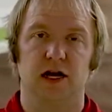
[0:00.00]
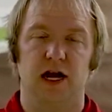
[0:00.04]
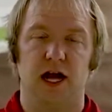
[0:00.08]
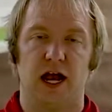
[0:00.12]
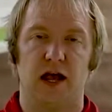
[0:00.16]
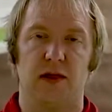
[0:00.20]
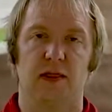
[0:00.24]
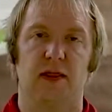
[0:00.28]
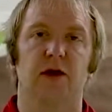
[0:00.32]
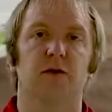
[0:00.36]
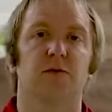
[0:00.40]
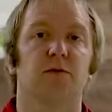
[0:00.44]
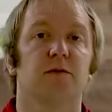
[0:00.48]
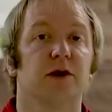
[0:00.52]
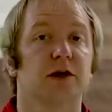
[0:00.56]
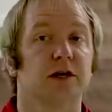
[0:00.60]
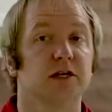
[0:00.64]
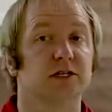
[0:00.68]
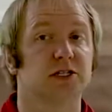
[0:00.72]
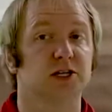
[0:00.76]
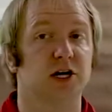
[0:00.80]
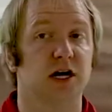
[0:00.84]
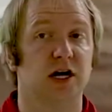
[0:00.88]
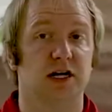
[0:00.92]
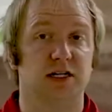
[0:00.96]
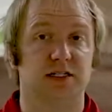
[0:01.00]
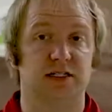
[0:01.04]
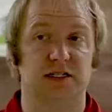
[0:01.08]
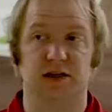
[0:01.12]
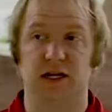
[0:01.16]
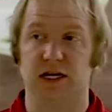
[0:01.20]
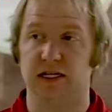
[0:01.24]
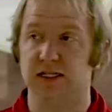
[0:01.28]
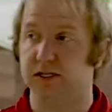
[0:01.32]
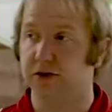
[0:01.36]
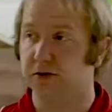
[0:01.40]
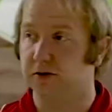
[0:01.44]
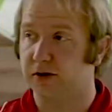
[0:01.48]
and they readjust, and
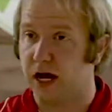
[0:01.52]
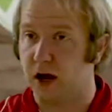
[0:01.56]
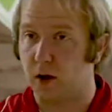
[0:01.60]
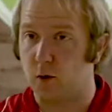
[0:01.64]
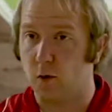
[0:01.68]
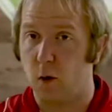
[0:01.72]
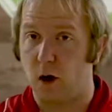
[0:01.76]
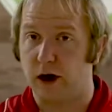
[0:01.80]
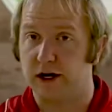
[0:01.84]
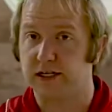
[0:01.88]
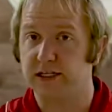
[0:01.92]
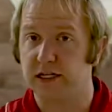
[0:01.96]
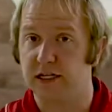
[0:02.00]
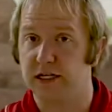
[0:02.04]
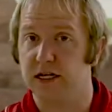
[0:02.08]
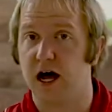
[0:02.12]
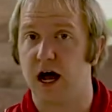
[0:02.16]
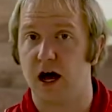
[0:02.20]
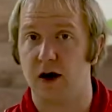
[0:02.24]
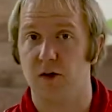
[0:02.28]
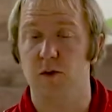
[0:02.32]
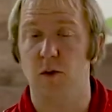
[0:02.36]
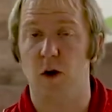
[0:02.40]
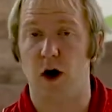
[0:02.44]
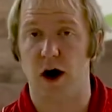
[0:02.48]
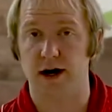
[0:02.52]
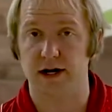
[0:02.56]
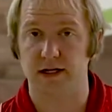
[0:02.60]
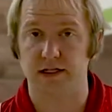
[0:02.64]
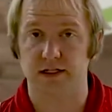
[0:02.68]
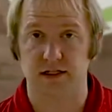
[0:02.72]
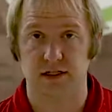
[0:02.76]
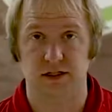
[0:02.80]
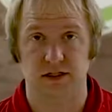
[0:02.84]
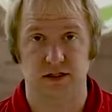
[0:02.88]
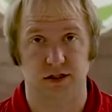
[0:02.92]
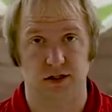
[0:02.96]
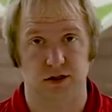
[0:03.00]
they say, okay, what did God want us
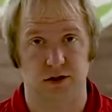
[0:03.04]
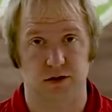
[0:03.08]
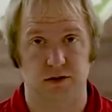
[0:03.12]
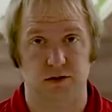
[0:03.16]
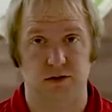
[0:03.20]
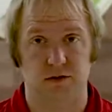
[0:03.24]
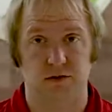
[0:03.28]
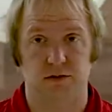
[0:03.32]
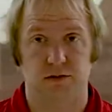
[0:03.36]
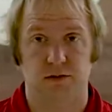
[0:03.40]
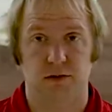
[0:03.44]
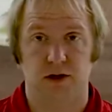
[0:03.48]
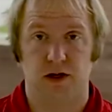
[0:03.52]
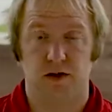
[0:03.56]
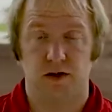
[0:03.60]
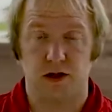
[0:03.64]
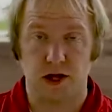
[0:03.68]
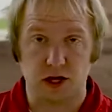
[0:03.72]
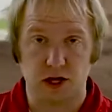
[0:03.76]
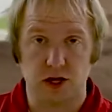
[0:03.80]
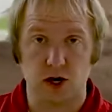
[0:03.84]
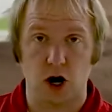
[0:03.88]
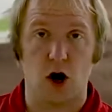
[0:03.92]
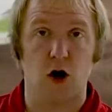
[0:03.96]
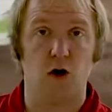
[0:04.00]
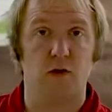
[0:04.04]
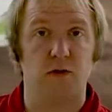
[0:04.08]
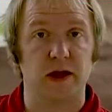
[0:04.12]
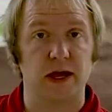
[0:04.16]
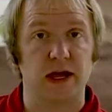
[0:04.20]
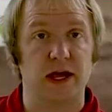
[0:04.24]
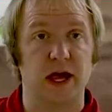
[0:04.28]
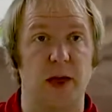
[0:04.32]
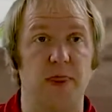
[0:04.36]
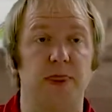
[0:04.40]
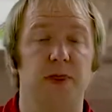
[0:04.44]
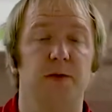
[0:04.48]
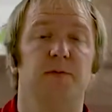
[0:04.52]
to do? They go, they
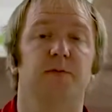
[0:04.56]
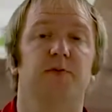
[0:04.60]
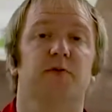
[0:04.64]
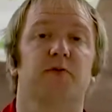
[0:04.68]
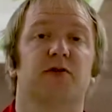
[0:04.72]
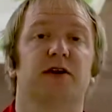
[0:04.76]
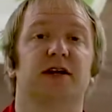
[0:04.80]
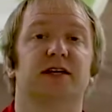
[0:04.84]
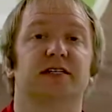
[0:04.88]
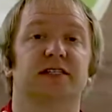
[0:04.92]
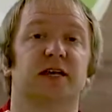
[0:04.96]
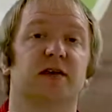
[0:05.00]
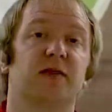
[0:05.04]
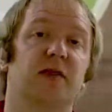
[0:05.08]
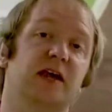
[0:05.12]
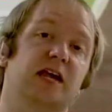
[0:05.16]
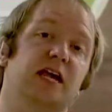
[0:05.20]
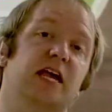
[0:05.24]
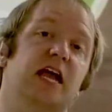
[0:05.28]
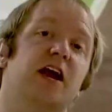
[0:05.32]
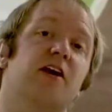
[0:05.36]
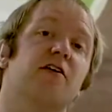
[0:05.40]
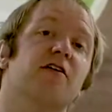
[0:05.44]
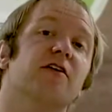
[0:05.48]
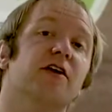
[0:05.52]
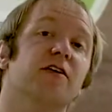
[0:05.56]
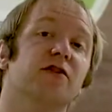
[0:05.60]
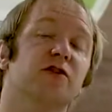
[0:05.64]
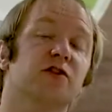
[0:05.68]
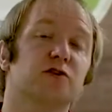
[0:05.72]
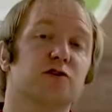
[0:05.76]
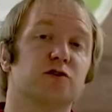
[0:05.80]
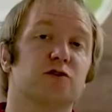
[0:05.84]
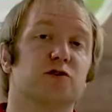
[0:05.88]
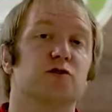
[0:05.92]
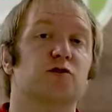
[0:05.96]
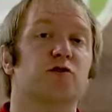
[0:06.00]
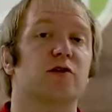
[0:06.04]
get the priest, and they carry it the
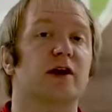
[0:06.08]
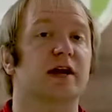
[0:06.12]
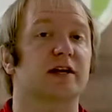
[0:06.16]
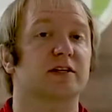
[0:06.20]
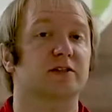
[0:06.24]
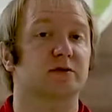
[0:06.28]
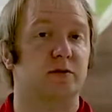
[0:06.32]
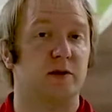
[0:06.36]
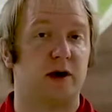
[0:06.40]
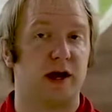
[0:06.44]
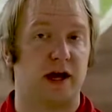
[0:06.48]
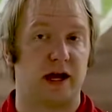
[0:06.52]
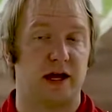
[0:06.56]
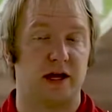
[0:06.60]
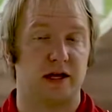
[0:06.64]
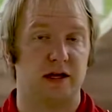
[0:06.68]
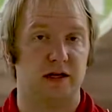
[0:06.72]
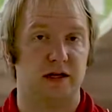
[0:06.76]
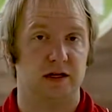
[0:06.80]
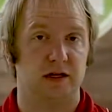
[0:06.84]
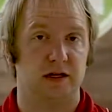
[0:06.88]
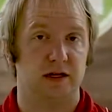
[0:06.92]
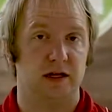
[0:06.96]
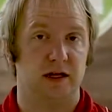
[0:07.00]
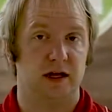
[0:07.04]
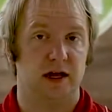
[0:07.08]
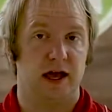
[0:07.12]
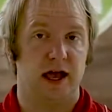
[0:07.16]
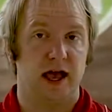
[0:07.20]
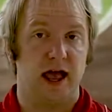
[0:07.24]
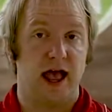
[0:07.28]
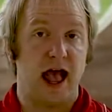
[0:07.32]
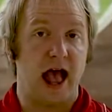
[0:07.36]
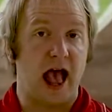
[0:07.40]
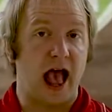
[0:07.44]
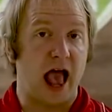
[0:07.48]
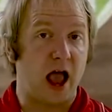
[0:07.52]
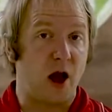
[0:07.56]
correct way.
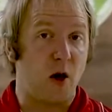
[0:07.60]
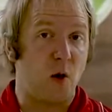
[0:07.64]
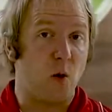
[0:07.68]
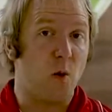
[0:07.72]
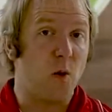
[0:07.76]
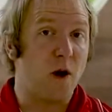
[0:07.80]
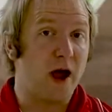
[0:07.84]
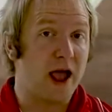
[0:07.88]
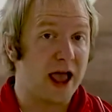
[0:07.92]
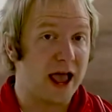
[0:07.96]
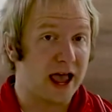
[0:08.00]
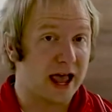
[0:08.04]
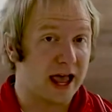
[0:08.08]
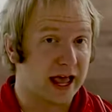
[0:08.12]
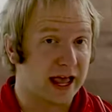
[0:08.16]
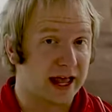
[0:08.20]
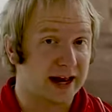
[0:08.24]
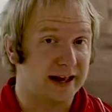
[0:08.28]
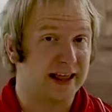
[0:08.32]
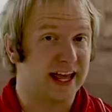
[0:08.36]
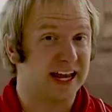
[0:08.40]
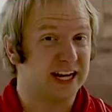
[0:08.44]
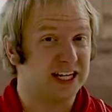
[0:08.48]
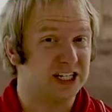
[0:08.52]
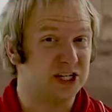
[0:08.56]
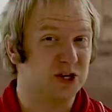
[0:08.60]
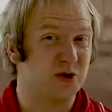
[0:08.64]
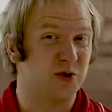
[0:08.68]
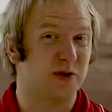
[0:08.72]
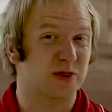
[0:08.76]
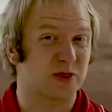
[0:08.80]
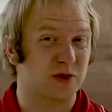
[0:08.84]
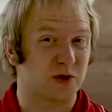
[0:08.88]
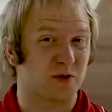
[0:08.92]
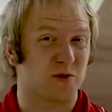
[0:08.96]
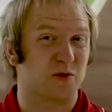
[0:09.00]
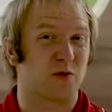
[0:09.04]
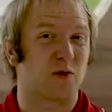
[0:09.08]
And when they do
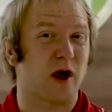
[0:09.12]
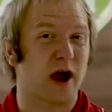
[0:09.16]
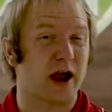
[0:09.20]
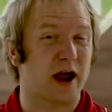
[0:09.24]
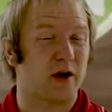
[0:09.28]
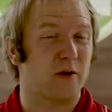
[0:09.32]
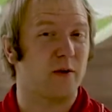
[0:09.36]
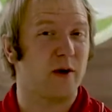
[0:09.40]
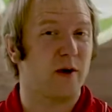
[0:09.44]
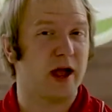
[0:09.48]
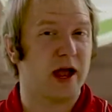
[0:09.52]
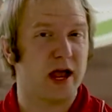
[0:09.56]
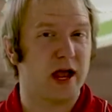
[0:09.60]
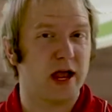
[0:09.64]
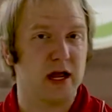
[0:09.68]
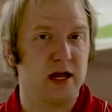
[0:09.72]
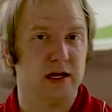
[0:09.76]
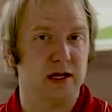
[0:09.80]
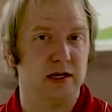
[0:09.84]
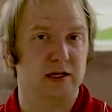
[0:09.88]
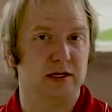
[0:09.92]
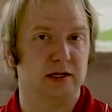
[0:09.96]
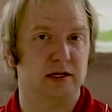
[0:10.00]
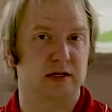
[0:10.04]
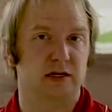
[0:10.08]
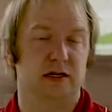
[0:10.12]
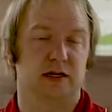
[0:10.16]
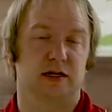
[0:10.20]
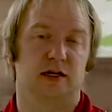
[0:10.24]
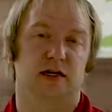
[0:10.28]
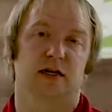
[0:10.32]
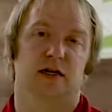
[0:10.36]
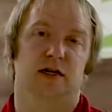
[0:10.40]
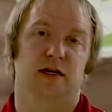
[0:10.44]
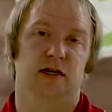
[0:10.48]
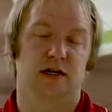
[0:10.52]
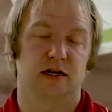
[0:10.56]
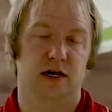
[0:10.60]
it the right way,
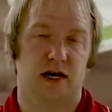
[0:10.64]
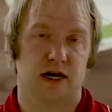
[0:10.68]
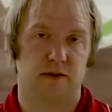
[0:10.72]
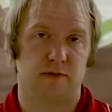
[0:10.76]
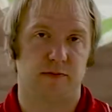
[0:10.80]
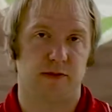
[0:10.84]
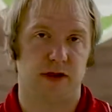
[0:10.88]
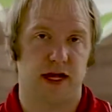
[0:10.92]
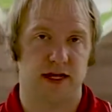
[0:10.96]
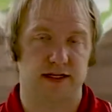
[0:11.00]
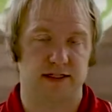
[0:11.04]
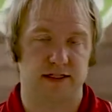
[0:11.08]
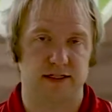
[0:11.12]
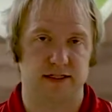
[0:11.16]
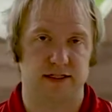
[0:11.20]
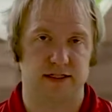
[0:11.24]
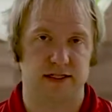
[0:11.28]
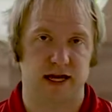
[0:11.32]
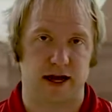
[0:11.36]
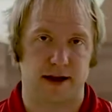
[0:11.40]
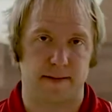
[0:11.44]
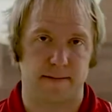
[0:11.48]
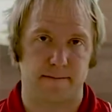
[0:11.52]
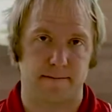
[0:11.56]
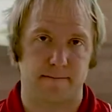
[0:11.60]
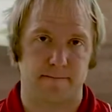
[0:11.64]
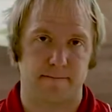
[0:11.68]
God blesses them.